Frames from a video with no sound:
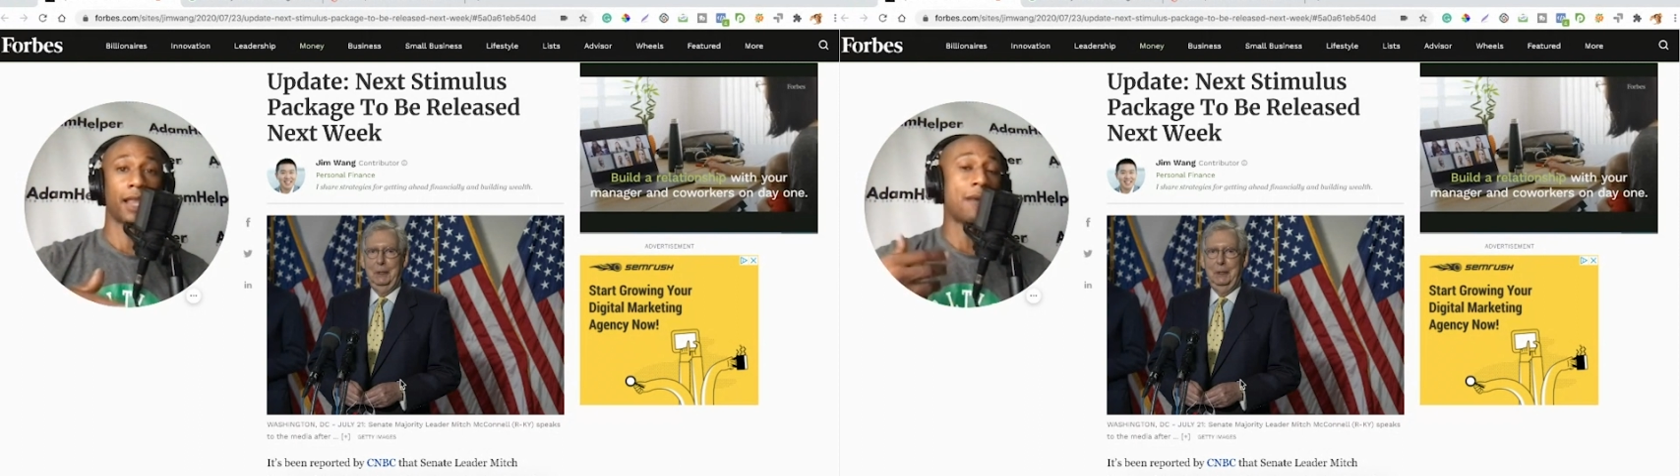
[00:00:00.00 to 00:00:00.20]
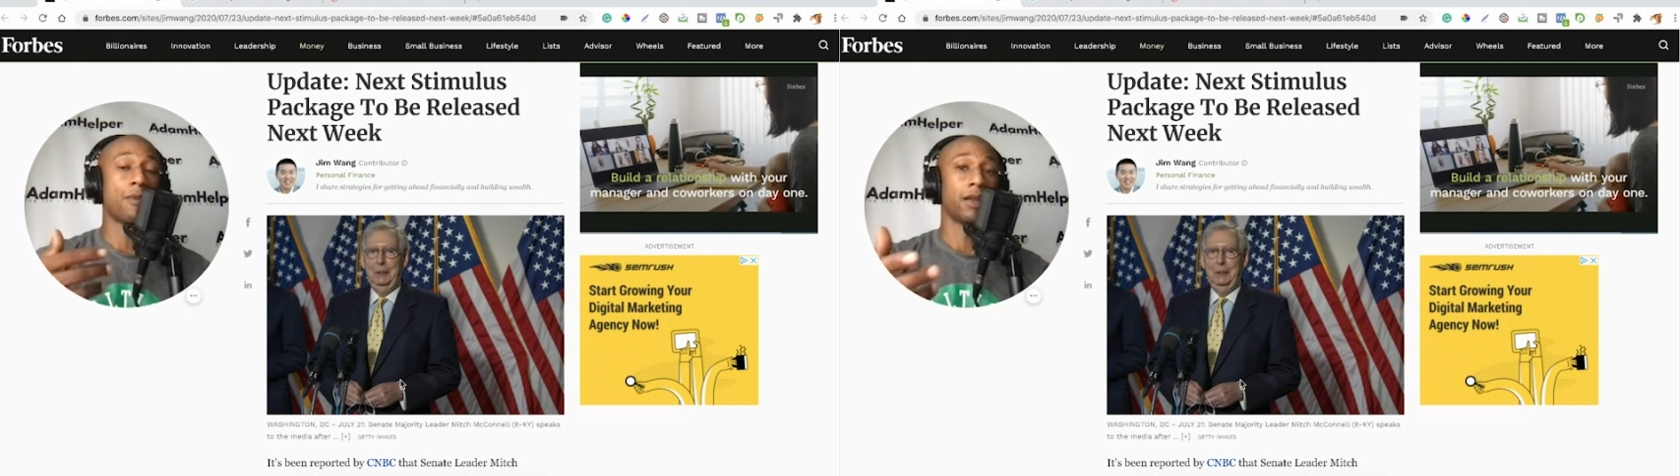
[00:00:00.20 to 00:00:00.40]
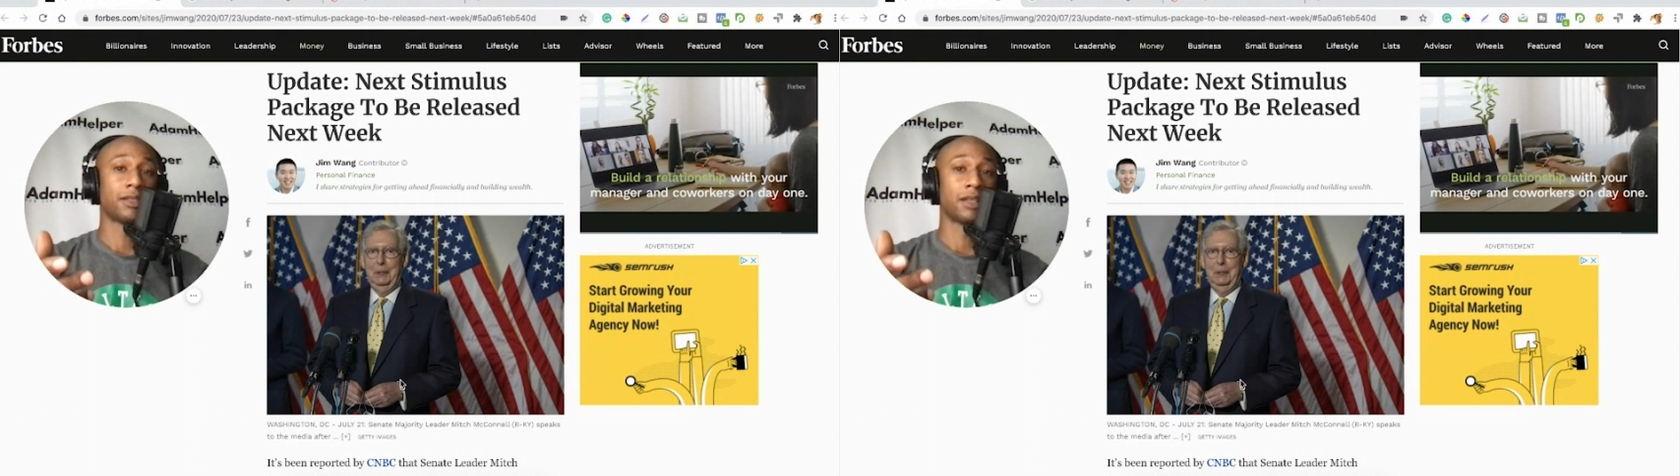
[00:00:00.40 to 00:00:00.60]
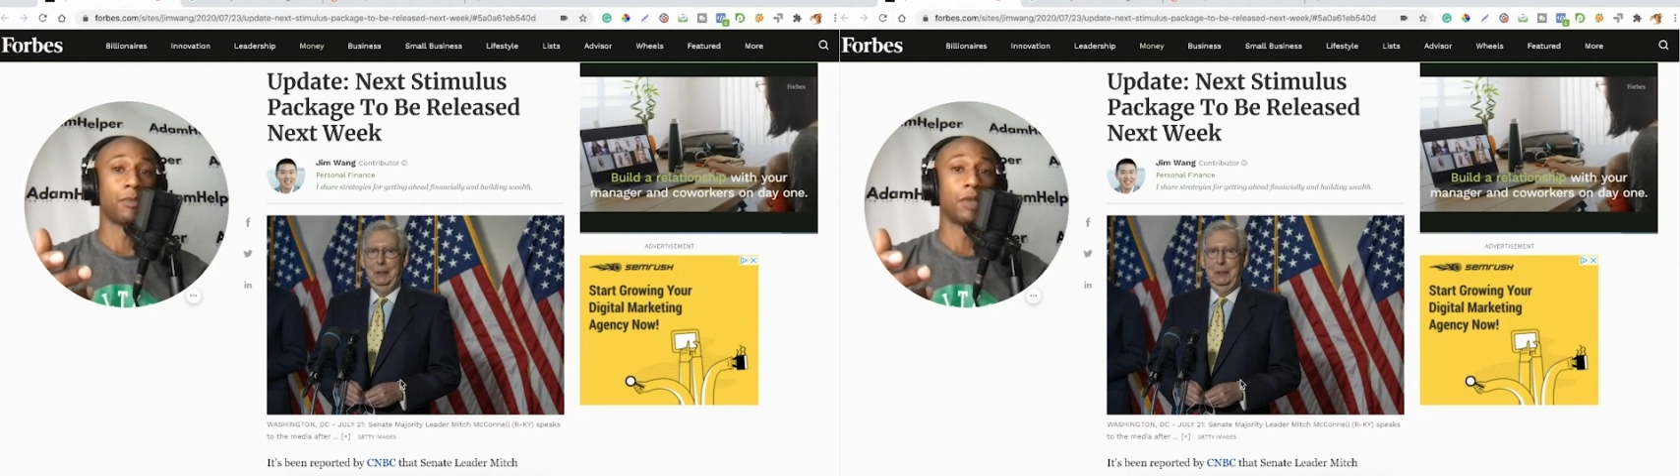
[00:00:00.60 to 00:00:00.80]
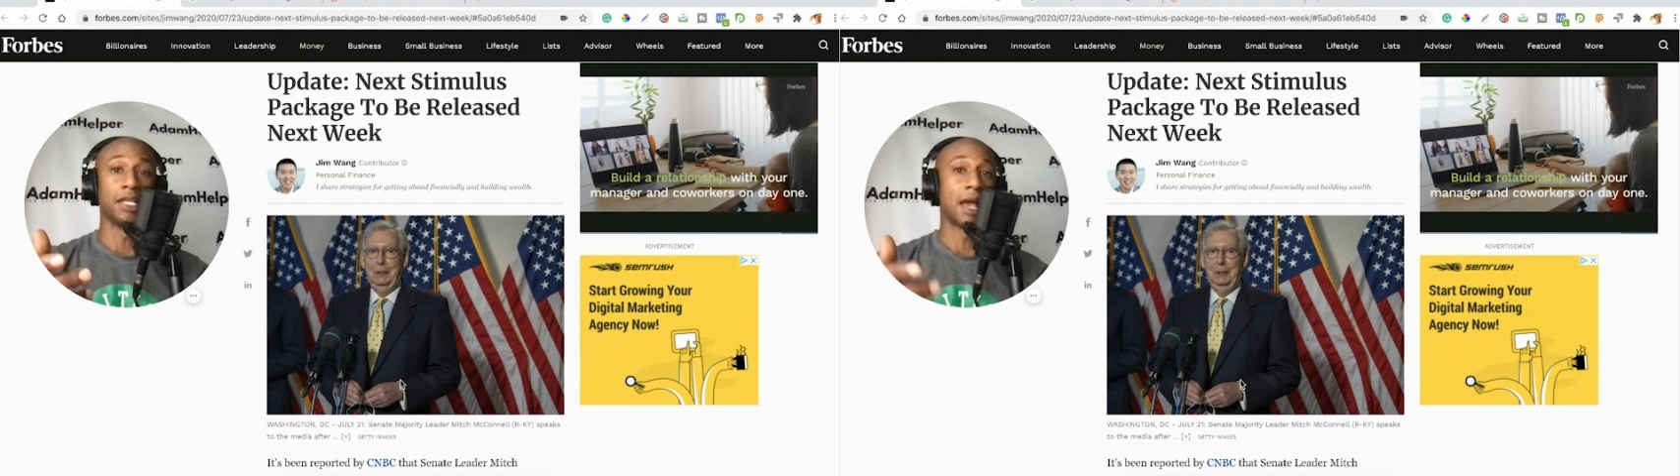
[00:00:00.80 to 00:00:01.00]
I'm on
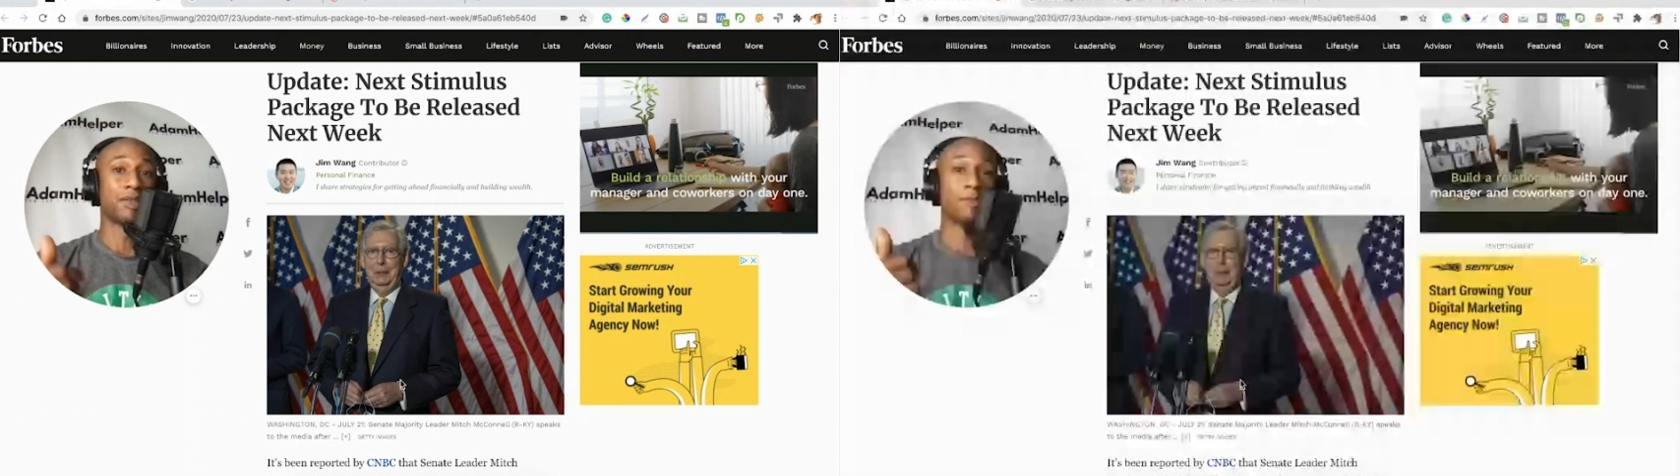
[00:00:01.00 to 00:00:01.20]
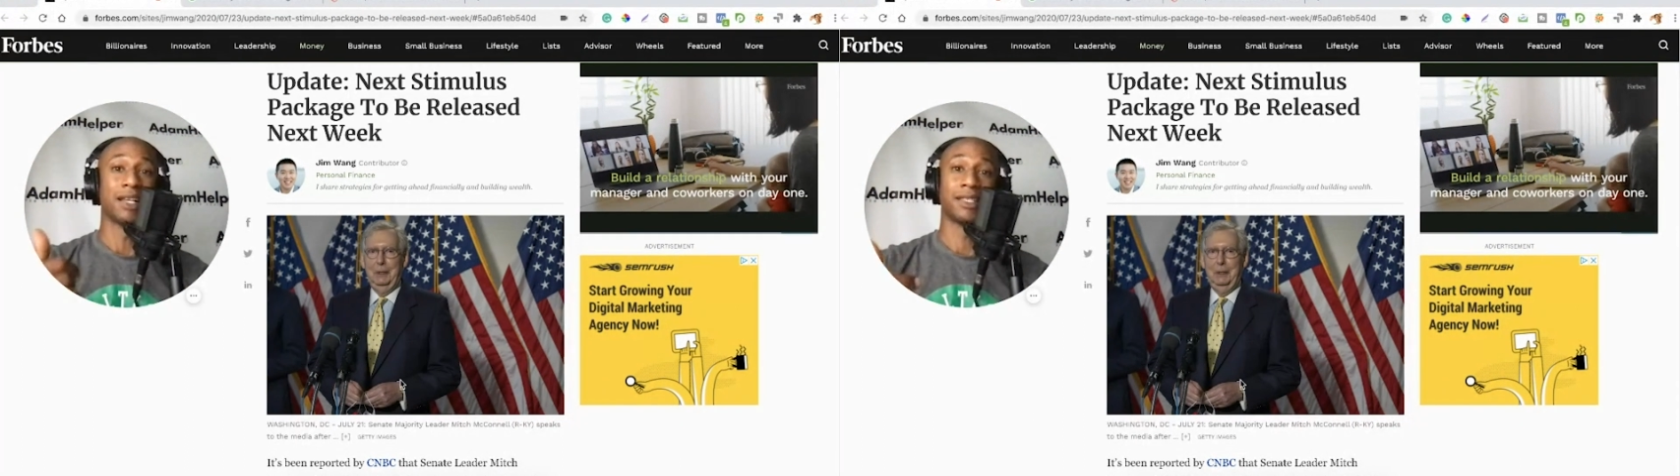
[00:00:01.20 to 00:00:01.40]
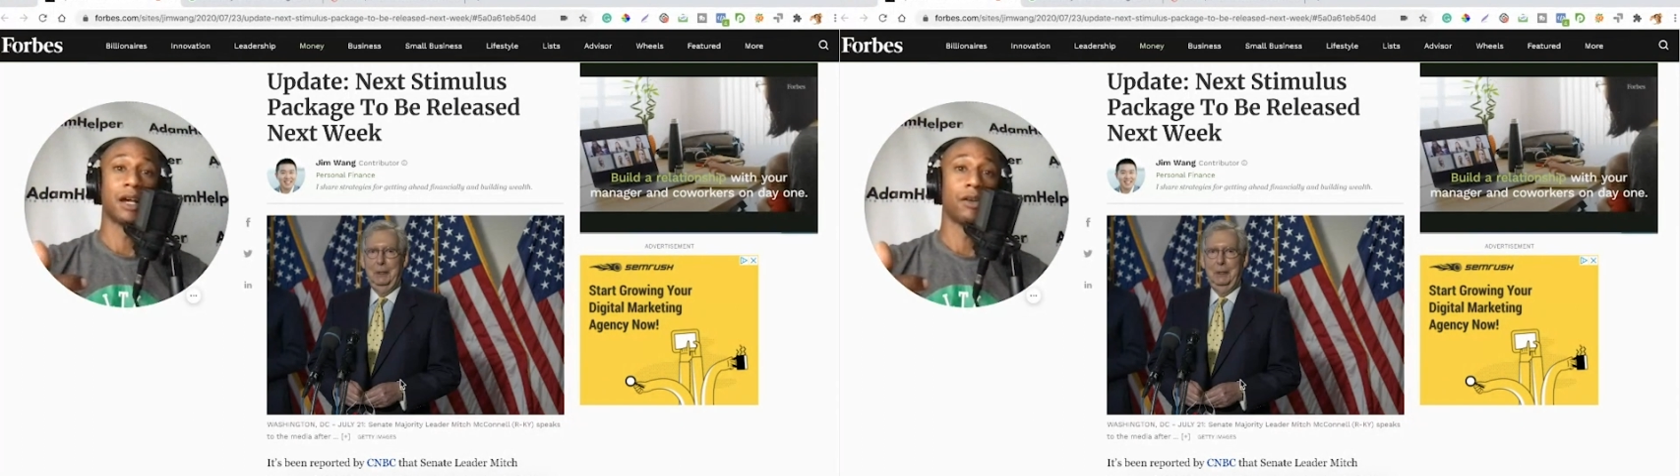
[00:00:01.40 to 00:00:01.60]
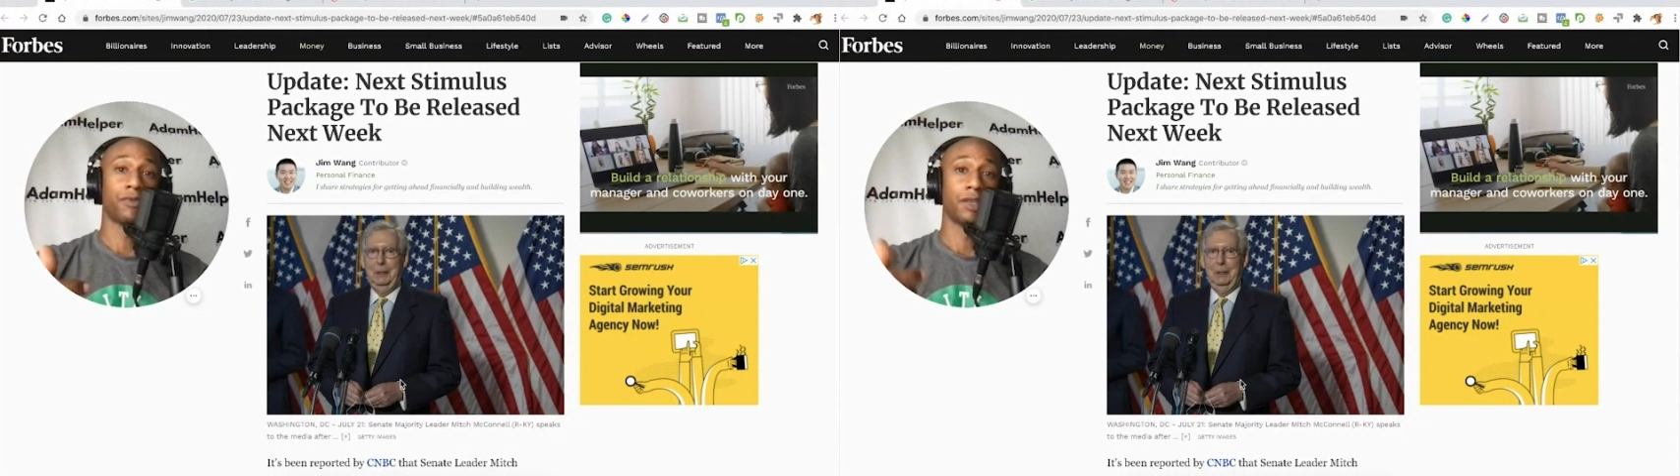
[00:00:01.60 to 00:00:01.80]
some of these apps myself,